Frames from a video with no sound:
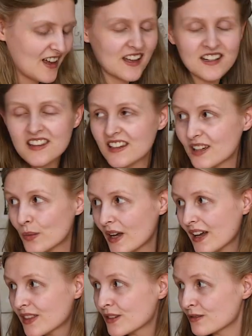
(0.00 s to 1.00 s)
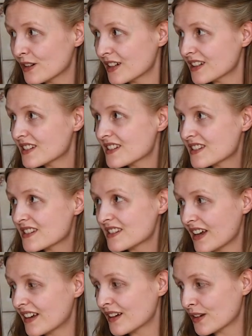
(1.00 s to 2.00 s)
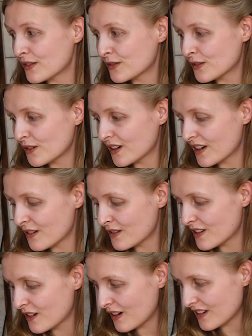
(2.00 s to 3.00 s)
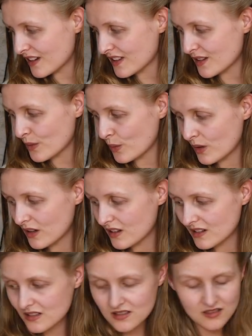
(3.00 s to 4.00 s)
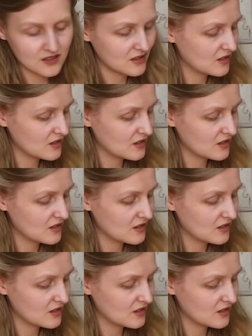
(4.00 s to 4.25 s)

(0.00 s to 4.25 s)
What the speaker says: I didn't think we had the right setting for it. I don't really know how that thing works.